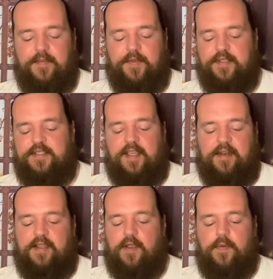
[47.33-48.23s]
Let's get
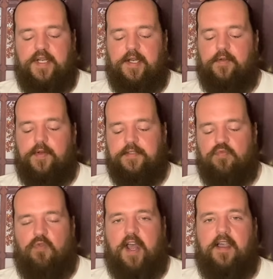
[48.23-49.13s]
it going here. Let's
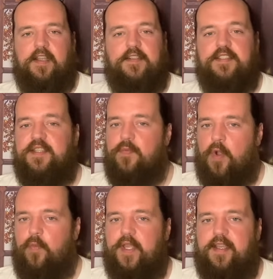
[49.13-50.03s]
rock and see
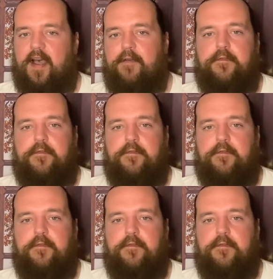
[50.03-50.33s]
what we got